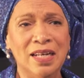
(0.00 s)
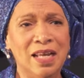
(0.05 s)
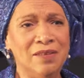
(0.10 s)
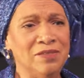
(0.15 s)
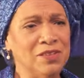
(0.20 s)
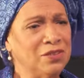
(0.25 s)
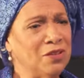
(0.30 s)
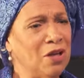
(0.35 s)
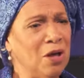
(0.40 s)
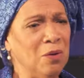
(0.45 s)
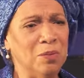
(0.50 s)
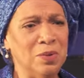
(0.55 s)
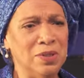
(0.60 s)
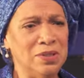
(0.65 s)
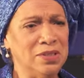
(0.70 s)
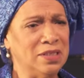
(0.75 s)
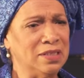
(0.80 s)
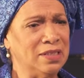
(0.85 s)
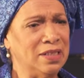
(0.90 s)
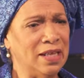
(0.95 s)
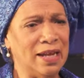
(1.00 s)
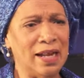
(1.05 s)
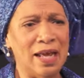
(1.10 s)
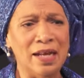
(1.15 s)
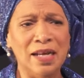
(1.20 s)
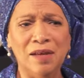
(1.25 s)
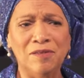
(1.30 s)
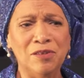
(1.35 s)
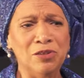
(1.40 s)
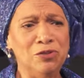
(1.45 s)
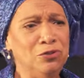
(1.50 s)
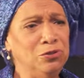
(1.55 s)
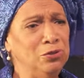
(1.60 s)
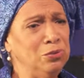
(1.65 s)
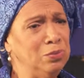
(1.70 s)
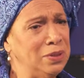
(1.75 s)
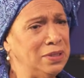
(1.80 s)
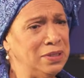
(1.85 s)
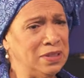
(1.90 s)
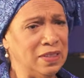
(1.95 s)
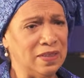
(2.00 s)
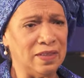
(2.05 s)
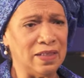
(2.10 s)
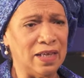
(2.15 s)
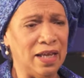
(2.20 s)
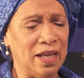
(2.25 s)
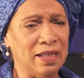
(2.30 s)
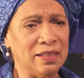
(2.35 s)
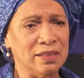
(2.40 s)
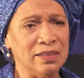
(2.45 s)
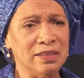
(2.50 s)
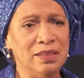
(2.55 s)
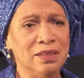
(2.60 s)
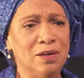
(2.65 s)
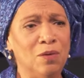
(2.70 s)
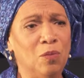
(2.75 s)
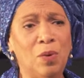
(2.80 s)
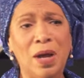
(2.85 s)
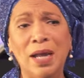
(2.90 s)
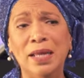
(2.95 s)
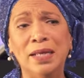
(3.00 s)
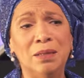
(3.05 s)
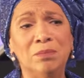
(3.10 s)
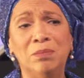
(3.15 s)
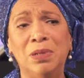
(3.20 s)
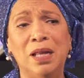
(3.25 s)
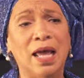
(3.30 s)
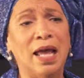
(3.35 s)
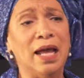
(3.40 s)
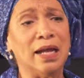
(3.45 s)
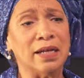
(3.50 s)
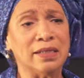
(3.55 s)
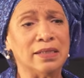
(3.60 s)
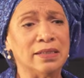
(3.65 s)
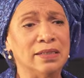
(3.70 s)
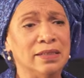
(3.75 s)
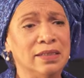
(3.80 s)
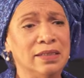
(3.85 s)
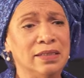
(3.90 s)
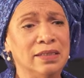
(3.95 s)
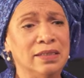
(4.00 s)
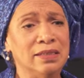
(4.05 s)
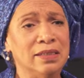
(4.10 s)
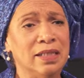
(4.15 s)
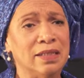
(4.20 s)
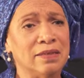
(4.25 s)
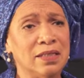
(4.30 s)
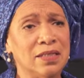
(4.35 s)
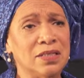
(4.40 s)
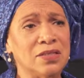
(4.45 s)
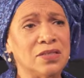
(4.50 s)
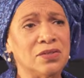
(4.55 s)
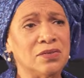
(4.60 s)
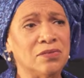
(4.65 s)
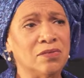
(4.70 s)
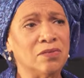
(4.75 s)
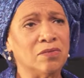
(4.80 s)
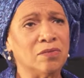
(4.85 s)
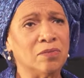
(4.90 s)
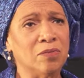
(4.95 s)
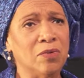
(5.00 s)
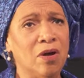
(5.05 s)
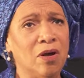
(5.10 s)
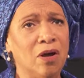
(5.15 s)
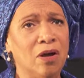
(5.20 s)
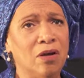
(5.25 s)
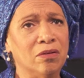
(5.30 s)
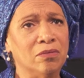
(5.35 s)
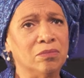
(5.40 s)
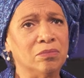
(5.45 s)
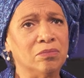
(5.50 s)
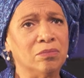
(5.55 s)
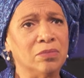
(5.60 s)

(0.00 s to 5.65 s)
never thought we did that. I never knew we did that. White and black, that this uh,